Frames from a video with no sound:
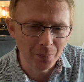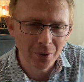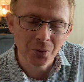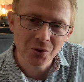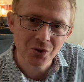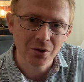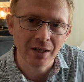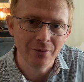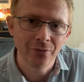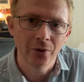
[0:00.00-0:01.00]
the most
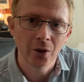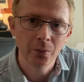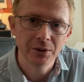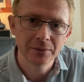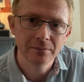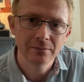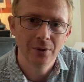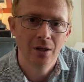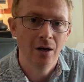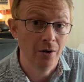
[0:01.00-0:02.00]
straightforward
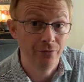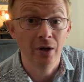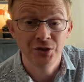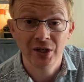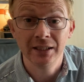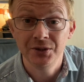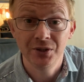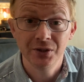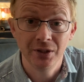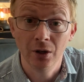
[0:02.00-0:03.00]
of the
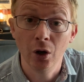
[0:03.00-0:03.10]
challenges,